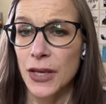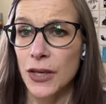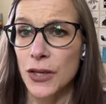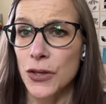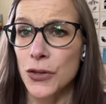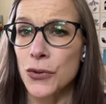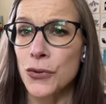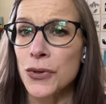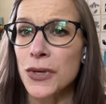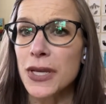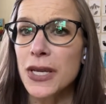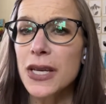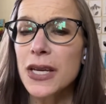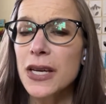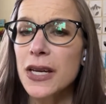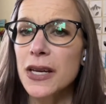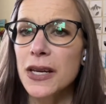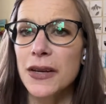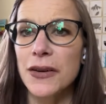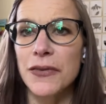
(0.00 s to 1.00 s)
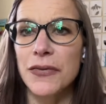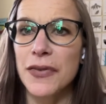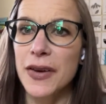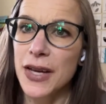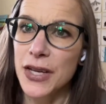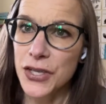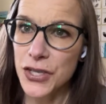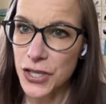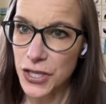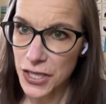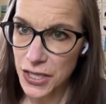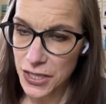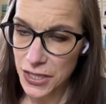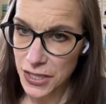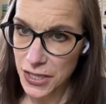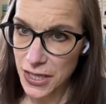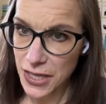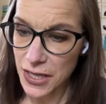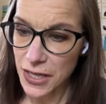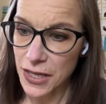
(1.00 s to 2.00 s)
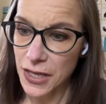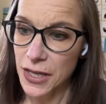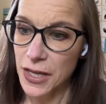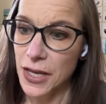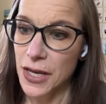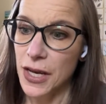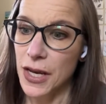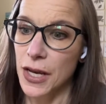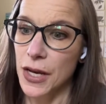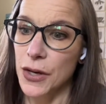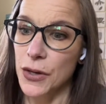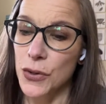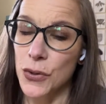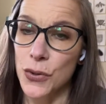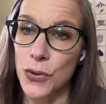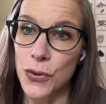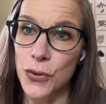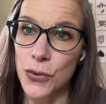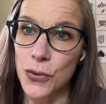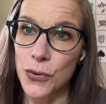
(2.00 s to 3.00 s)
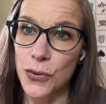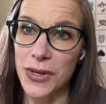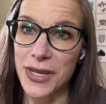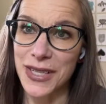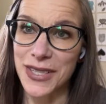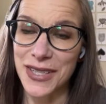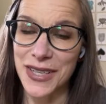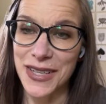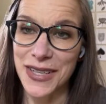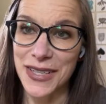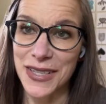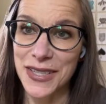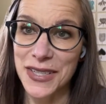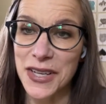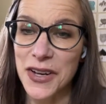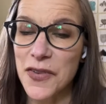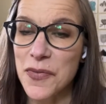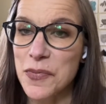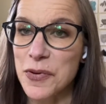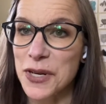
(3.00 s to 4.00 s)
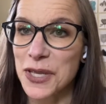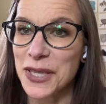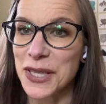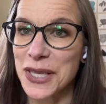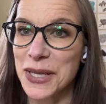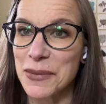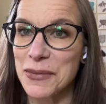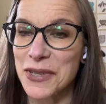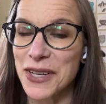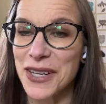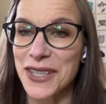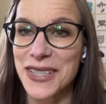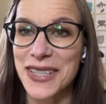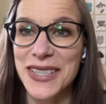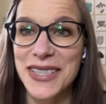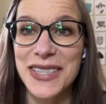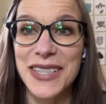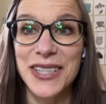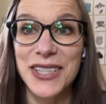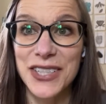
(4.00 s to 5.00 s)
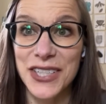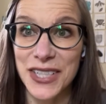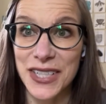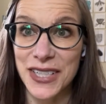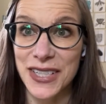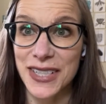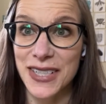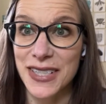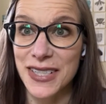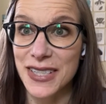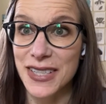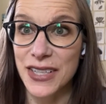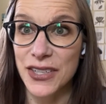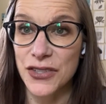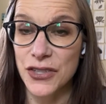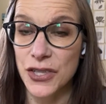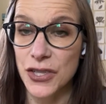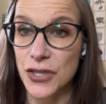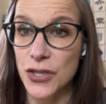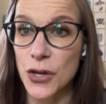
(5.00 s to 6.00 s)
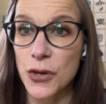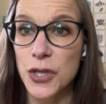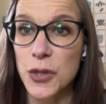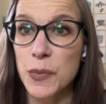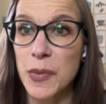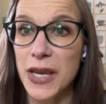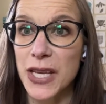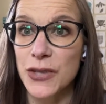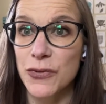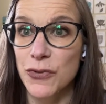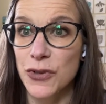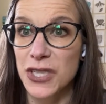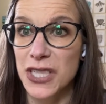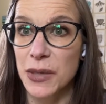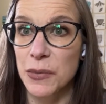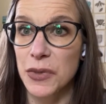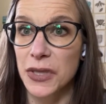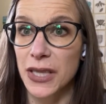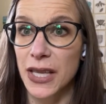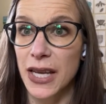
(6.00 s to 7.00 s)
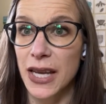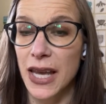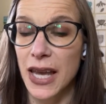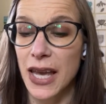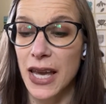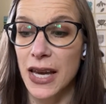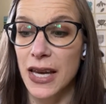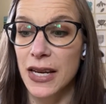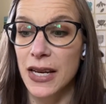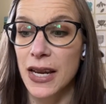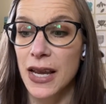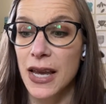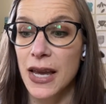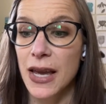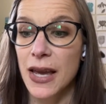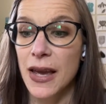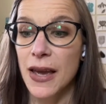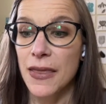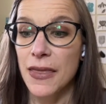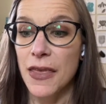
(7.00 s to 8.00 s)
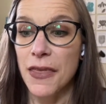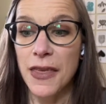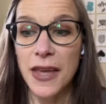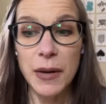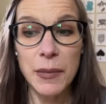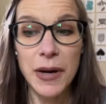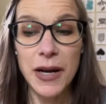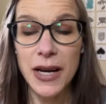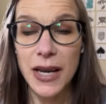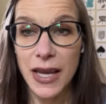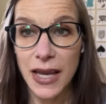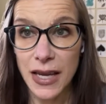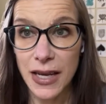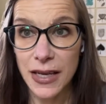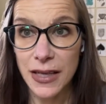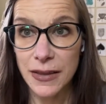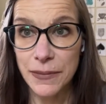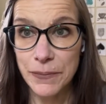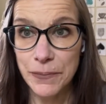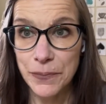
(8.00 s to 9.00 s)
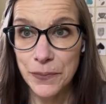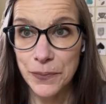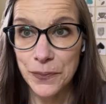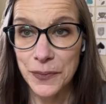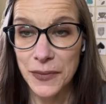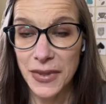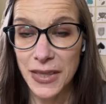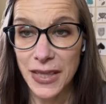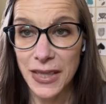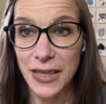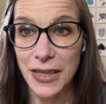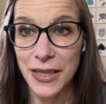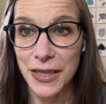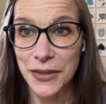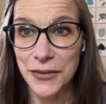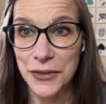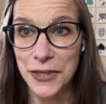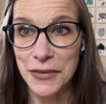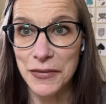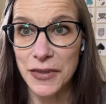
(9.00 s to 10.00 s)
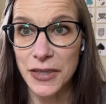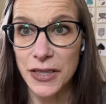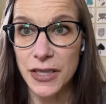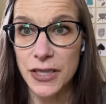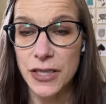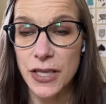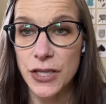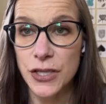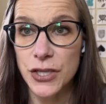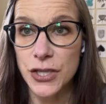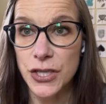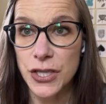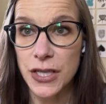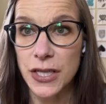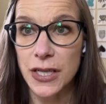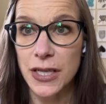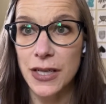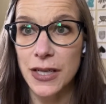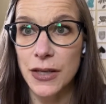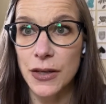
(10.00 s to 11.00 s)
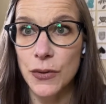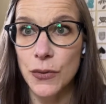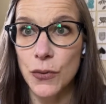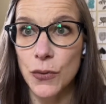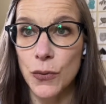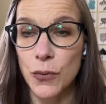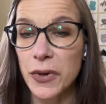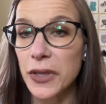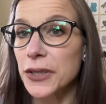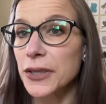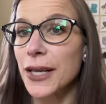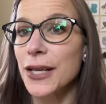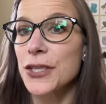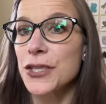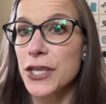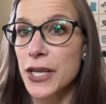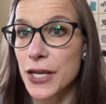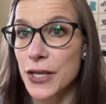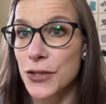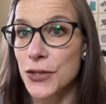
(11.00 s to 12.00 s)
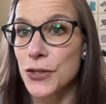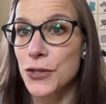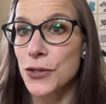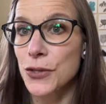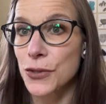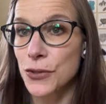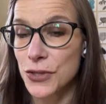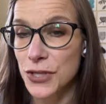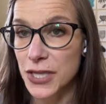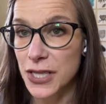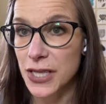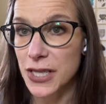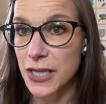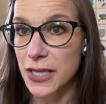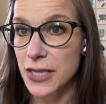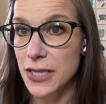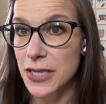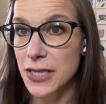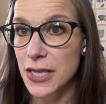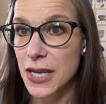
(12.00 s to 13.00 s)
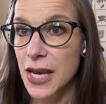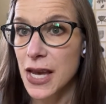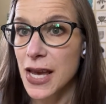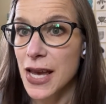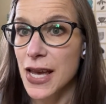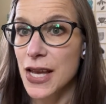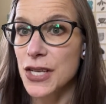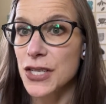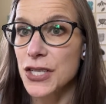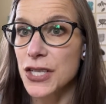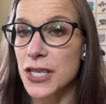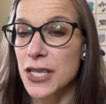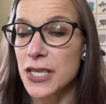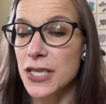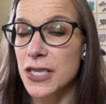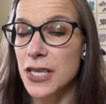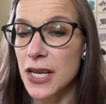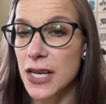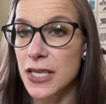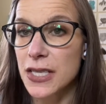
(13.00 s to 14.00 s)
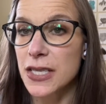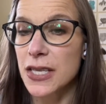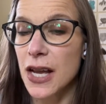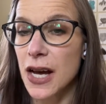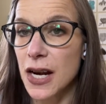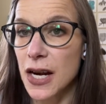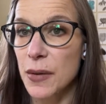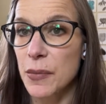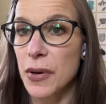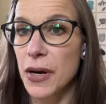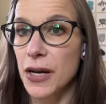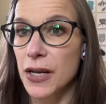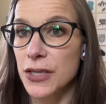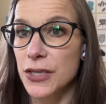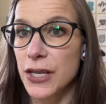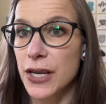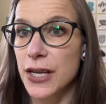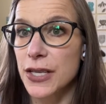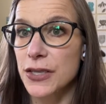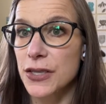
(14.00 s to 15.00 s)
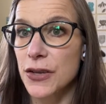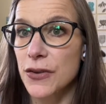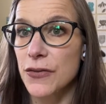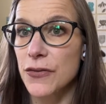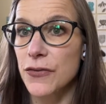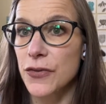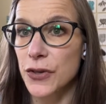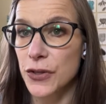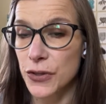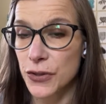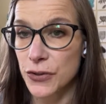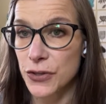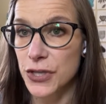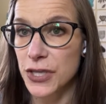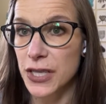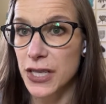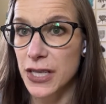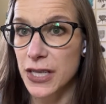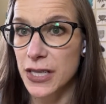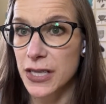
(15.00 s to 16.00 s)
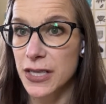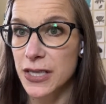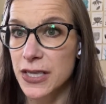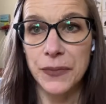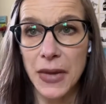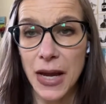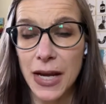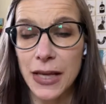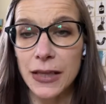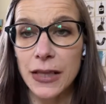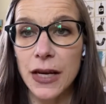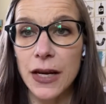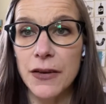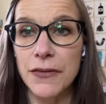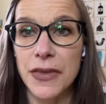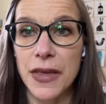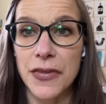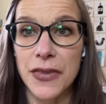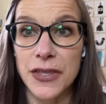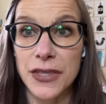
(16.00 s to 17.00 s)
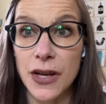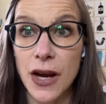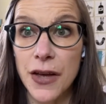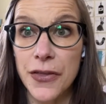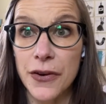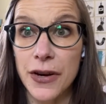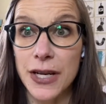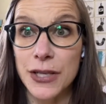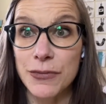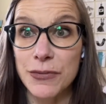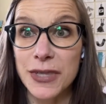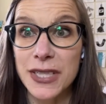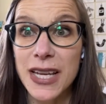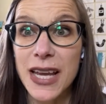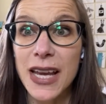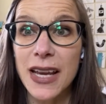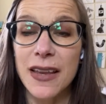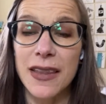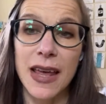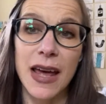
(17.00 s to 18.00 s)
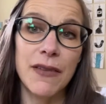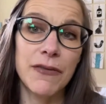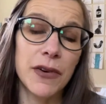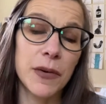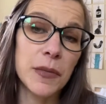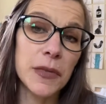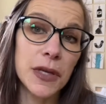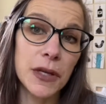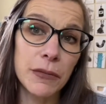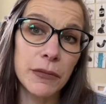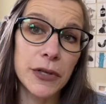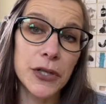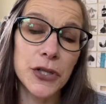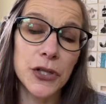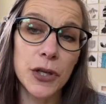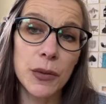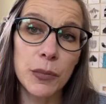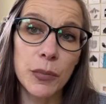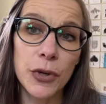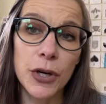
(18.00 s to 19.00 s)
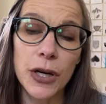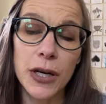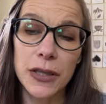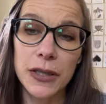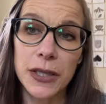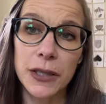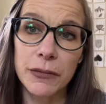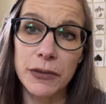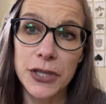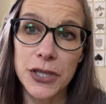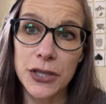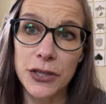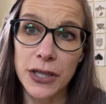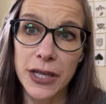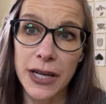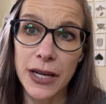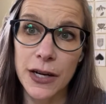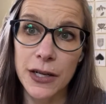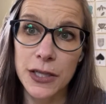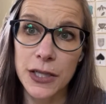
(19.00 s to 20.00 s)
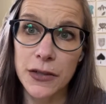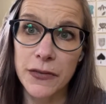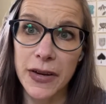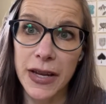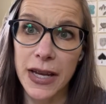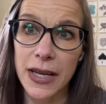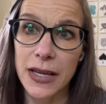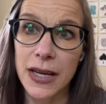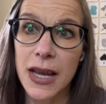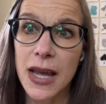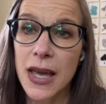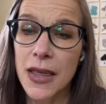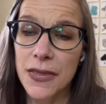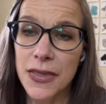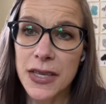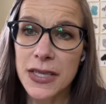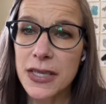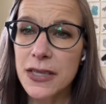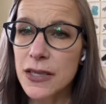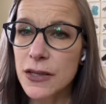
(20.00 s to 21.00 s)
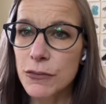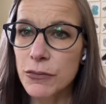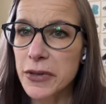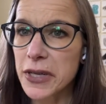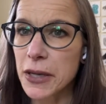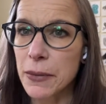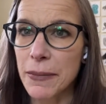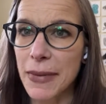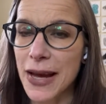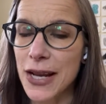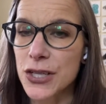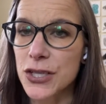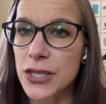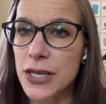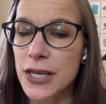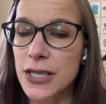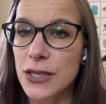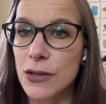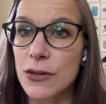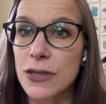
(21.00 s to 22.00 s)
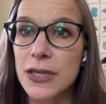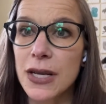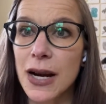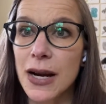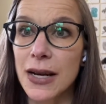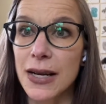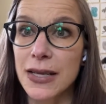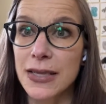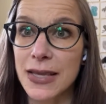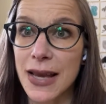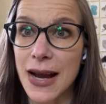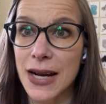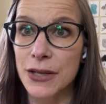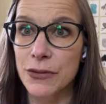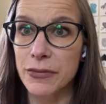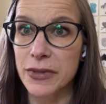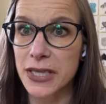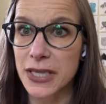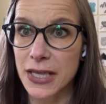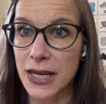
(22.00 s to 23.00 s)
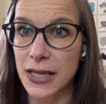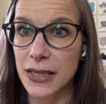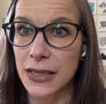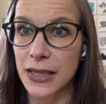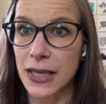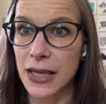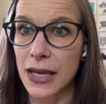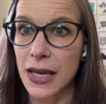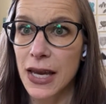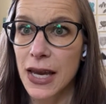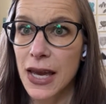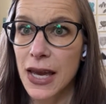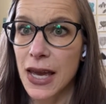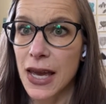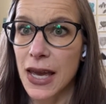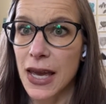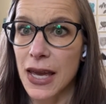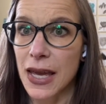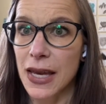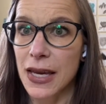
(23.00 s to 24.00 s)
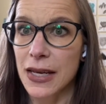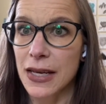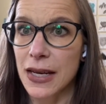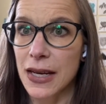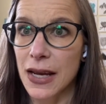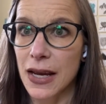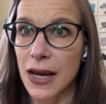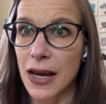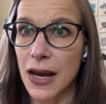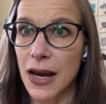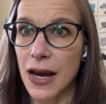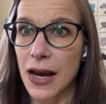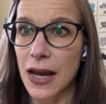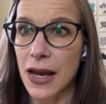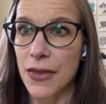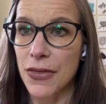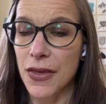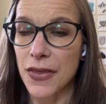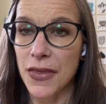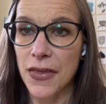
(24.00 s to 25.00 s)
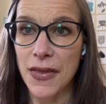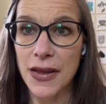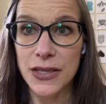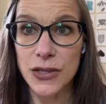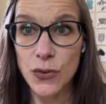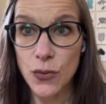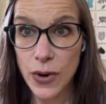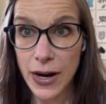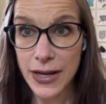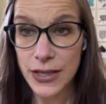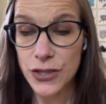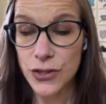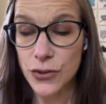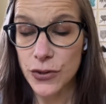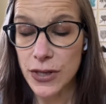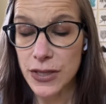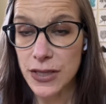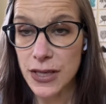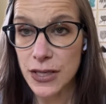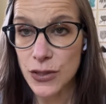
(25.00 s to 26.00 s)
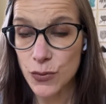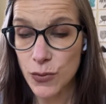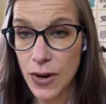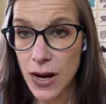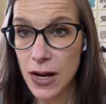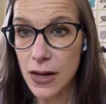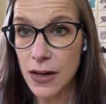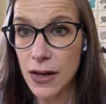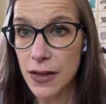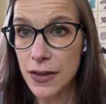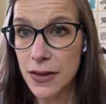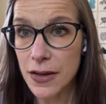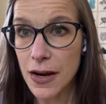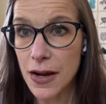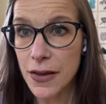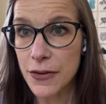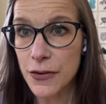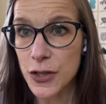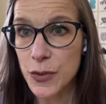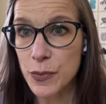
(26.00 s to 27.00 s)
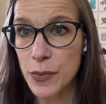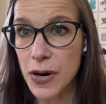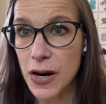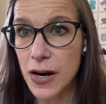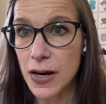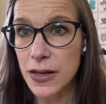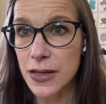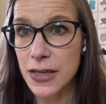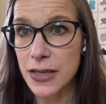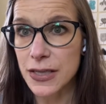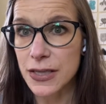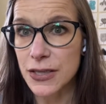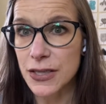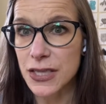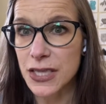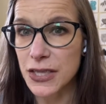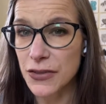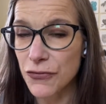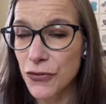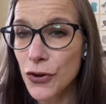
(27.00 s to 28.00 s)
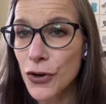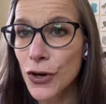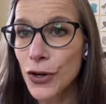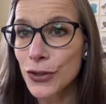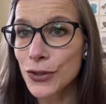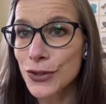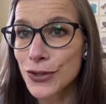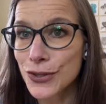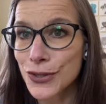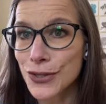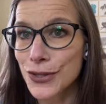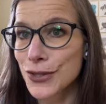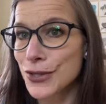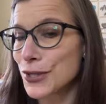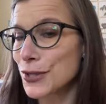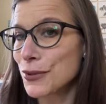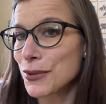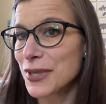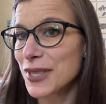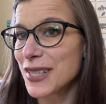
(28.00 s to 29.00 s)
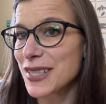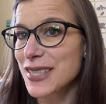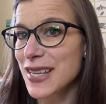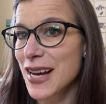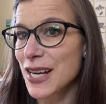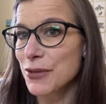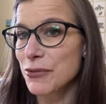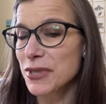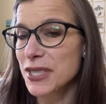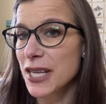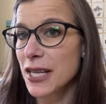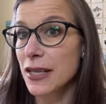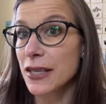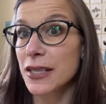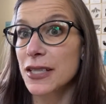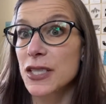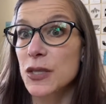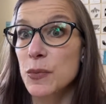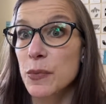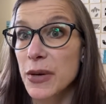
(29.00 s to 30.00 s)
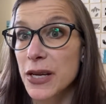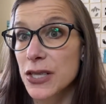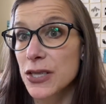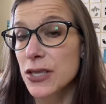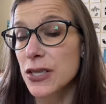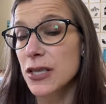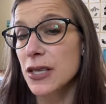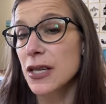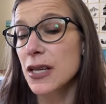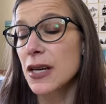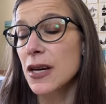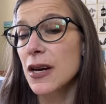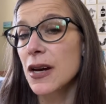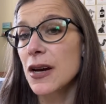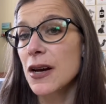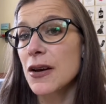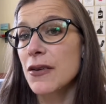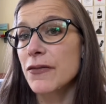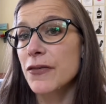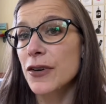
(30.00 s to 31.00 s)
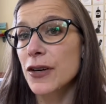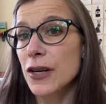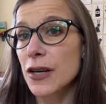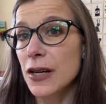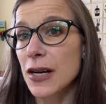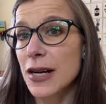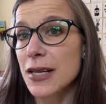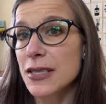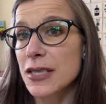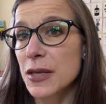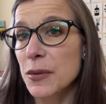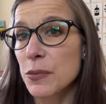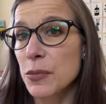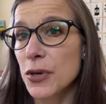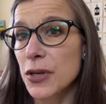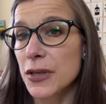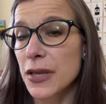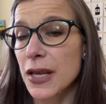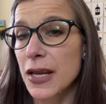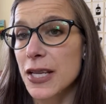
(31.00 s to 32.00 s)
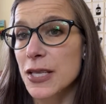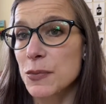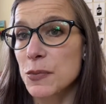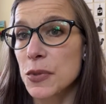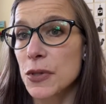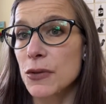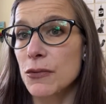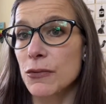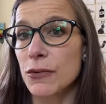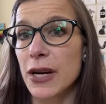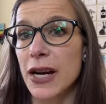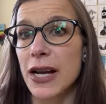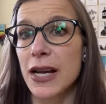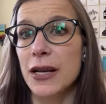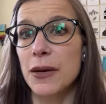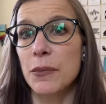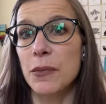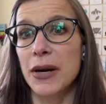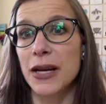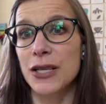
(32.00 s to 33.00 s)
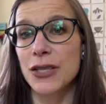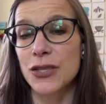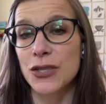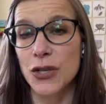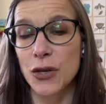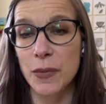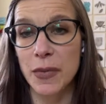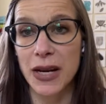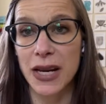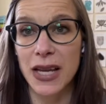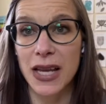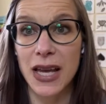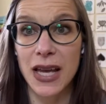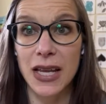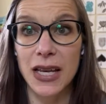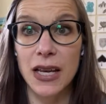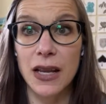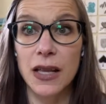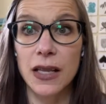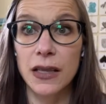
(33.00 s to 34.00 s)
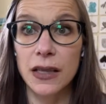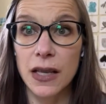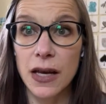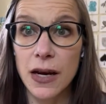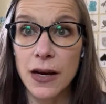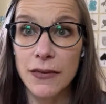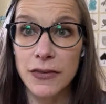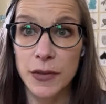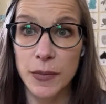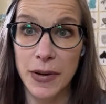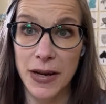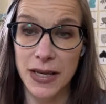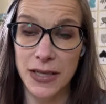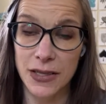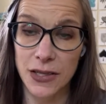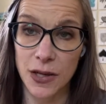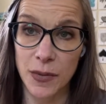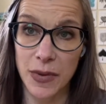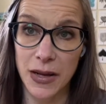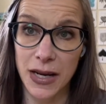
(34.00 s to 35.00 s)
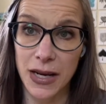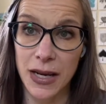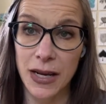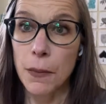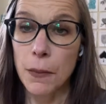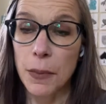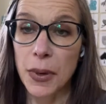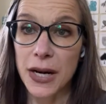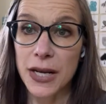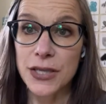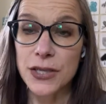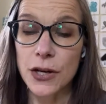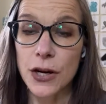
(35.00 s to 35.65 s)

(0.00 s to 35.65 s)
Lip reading: unique fashionista, who is a self-proclaimed artistic genius. There's just no space for someone like Anne. The thing about Anne in Anne of Greenville is that she will not change who she is, and she does not apologize for who she is. I love that this author has retained that from the original book and the original character of Anne. This is a reimagining, so it's not an exact retelling, and I think that that's a wise choice as well on the author's part. It's difficult to do an exact retelling, especially for a classic book that has been read by so many and loved by so many. But it's